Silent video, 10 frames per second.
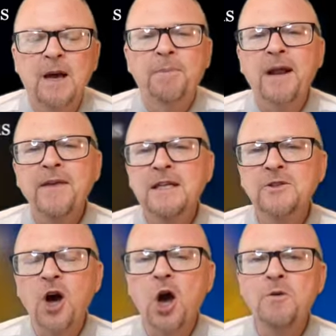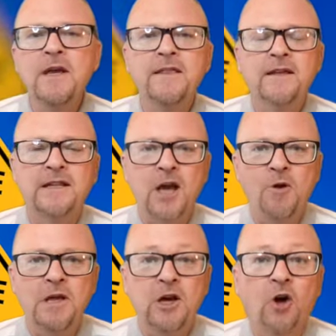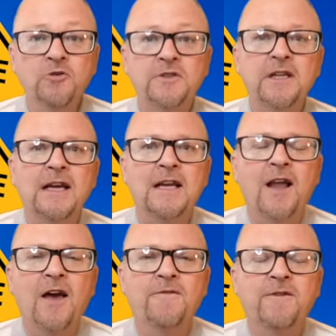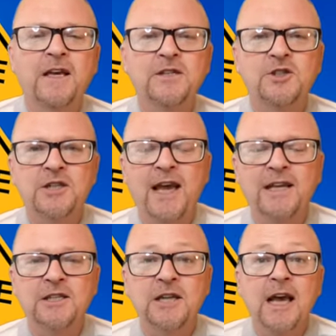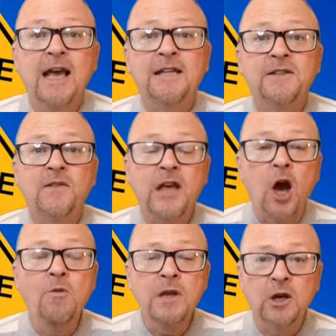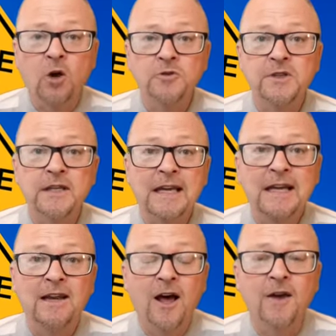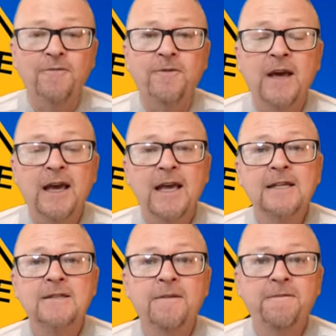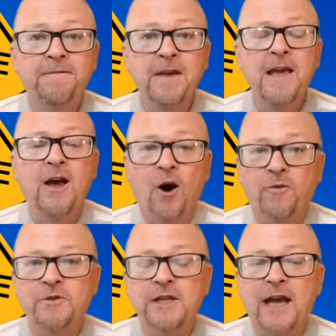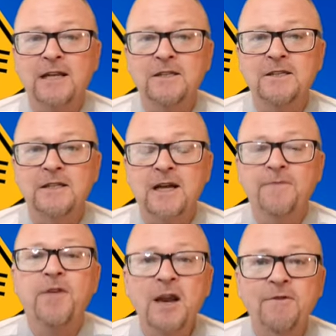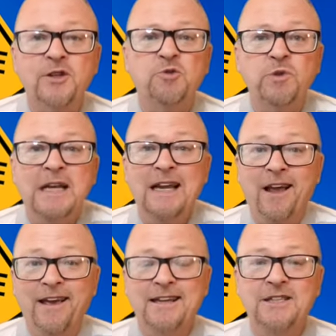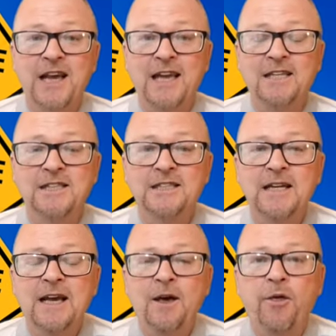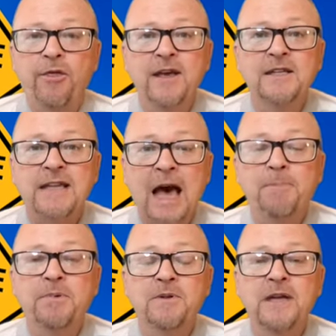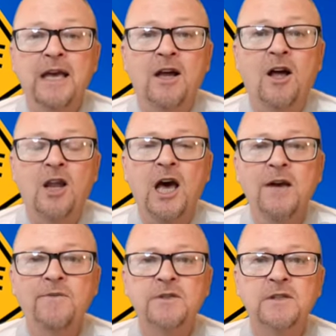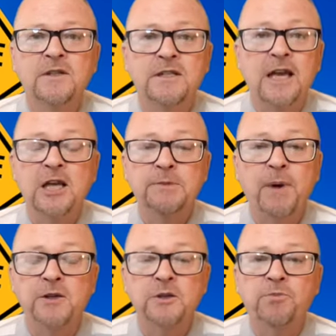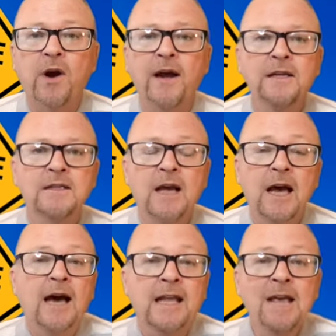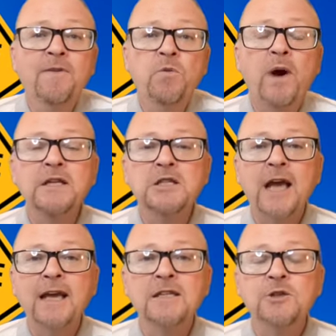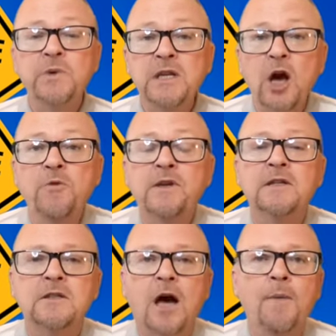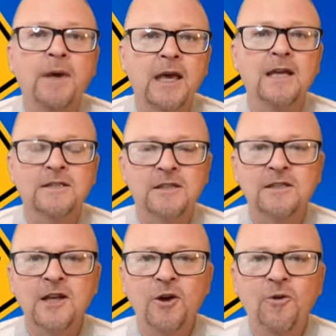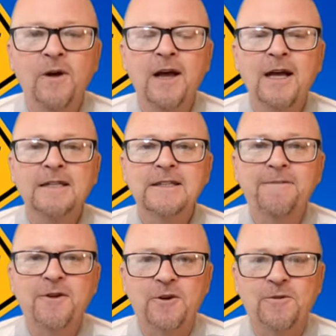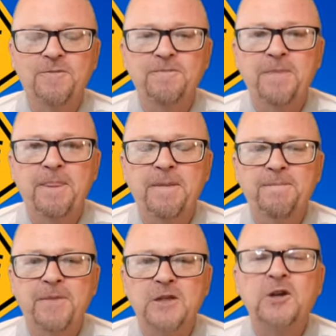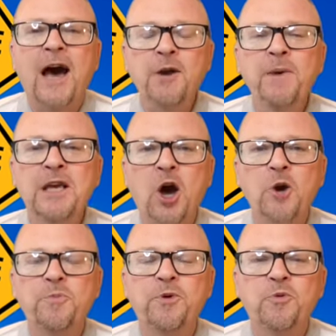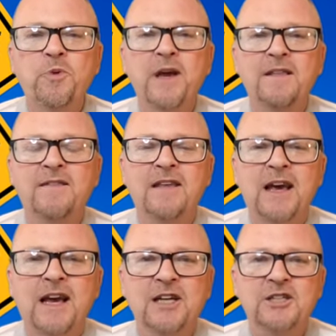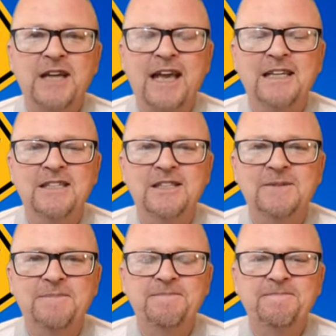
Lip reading: But I think it's not only that the only constant in life is change, it's that the only constant in life is the fear of change. None of us really like change. Things happen in our lives that take us by surprise. And even when change, we know that it's coming, it's still difficult. So how do we cope with change?